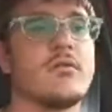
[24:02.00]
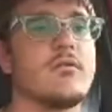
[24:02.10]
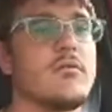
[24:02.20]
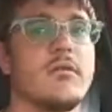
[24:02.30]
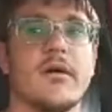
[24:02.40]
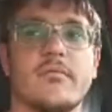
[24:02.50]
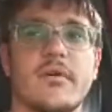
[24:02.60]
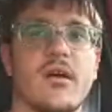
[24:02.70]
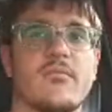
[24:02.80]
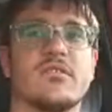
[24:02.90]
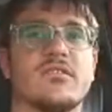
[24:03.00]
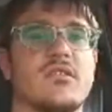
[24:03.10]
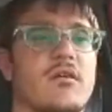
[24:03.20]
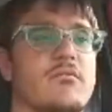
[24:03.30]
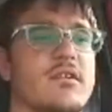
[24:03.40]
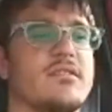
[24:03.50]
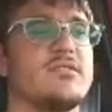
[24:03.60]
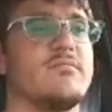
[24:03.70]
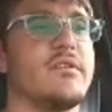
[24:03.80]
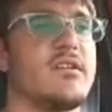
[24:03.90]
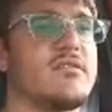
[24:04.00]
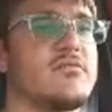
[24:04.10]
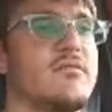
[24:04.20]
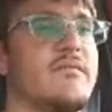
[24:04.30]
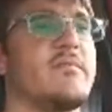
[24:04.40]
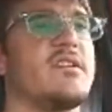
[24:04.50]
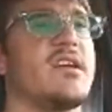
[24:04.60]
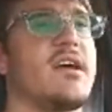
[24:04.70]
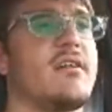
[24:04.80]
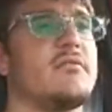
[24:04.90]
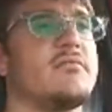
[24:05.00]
Well, Elberton's always been a sort of empty town.